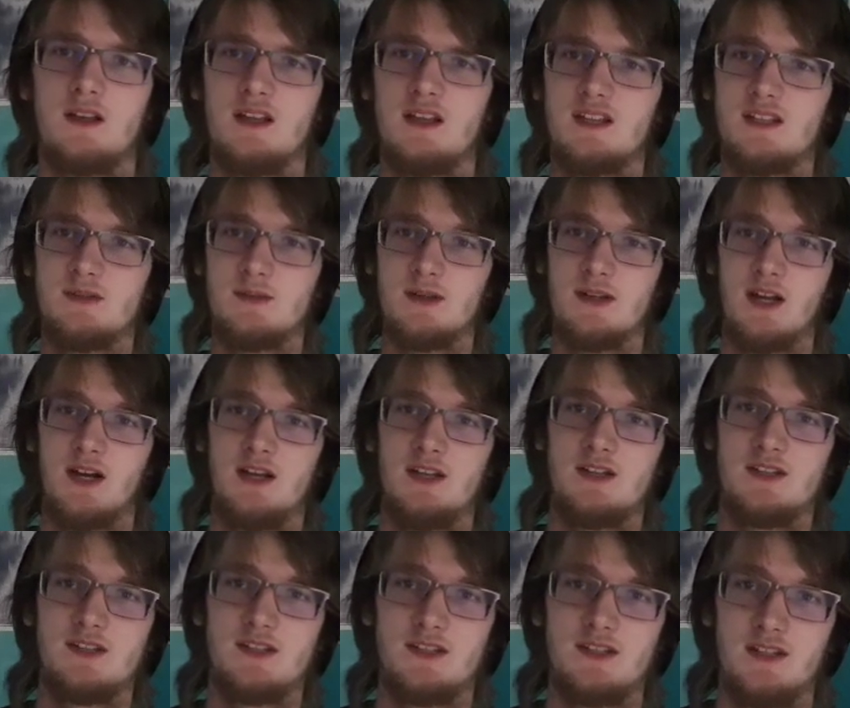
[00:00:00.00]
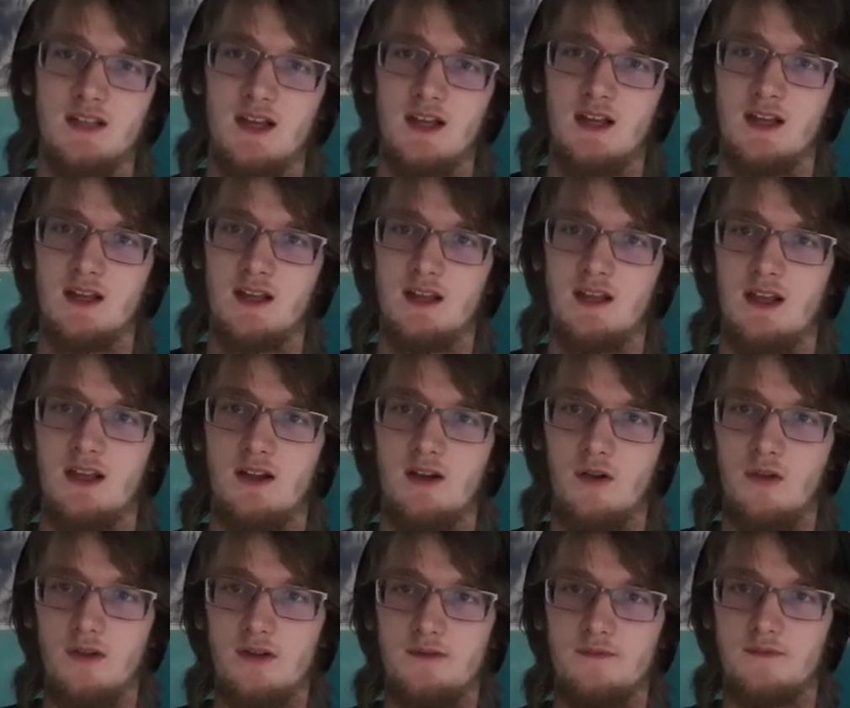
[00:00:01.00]
It's because it
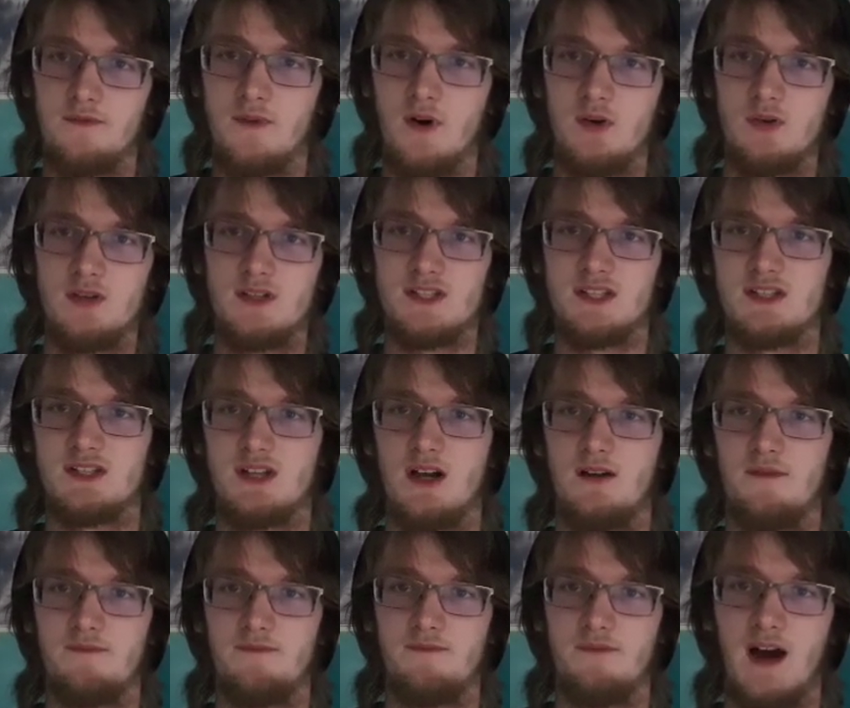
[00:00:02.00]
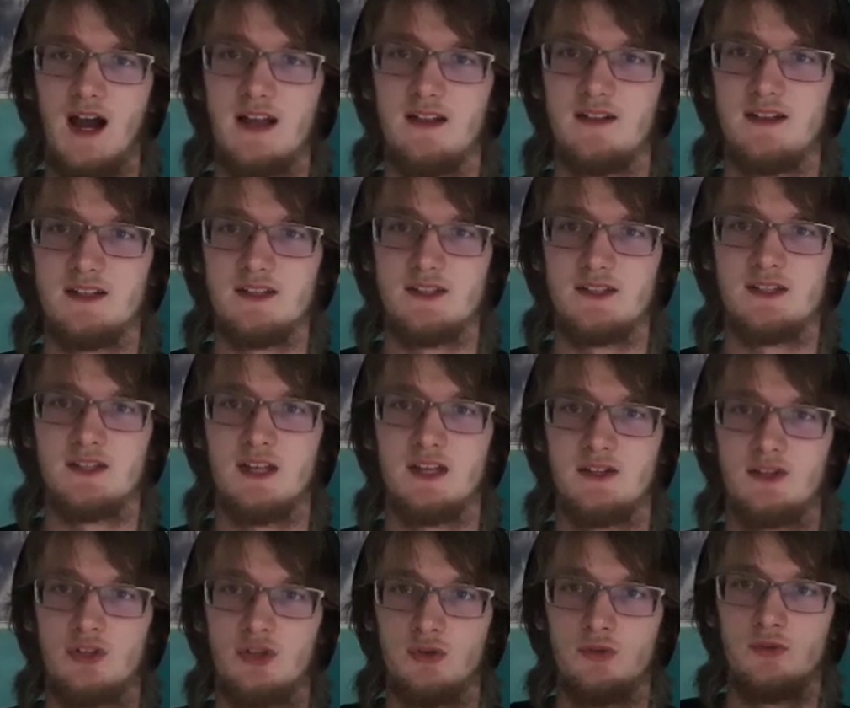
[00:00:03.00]
only focuses on violence and
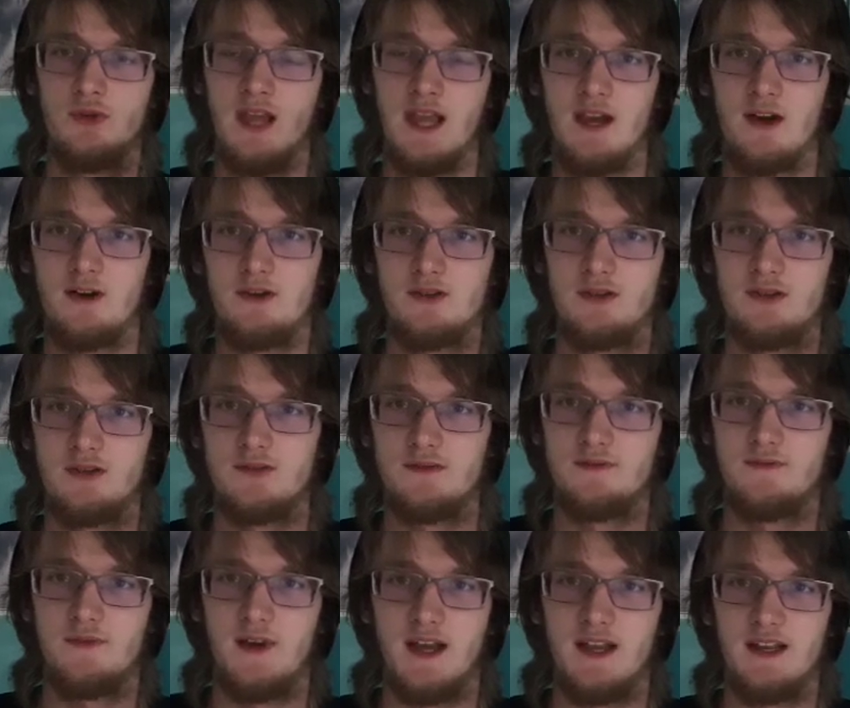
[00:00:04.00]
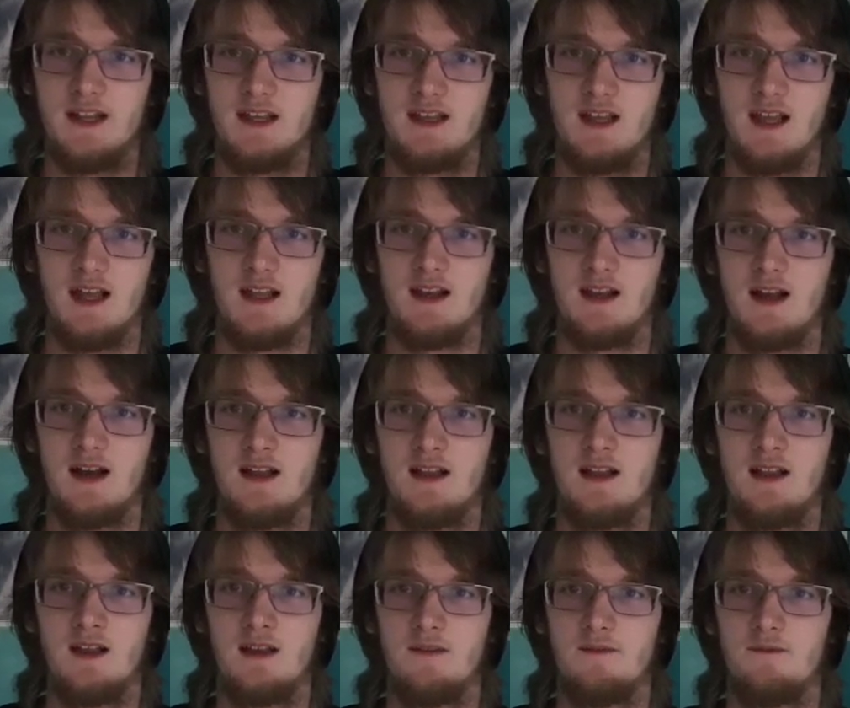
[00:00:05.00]
two characters fighting and not
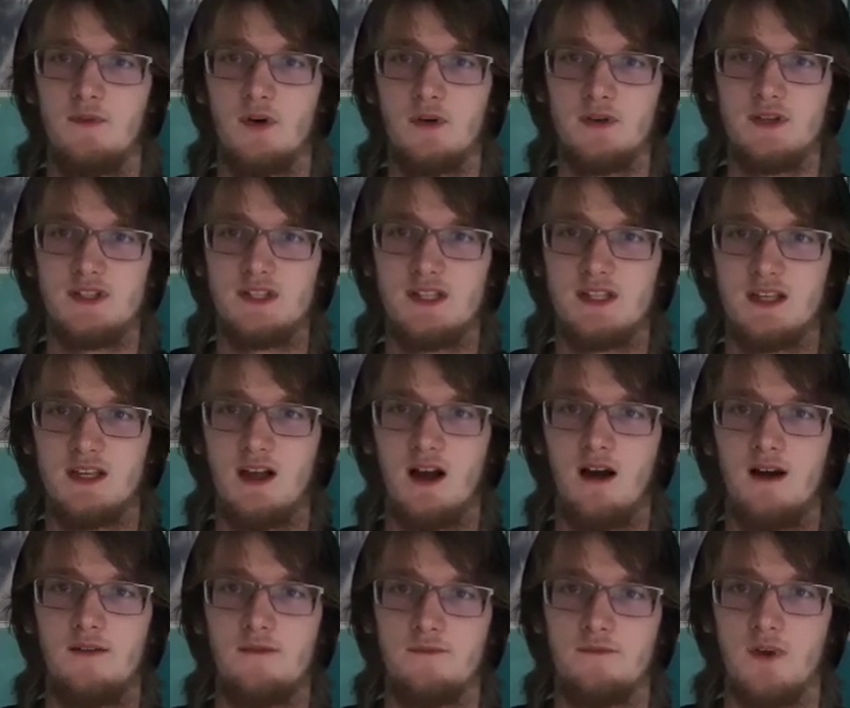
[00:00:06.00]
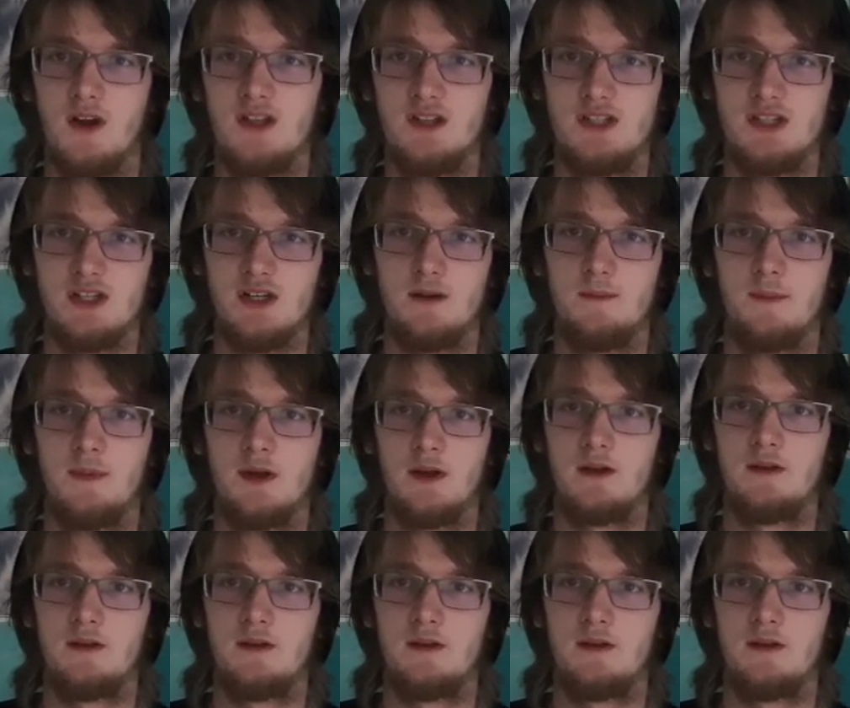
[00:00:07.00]
focusing on friendship.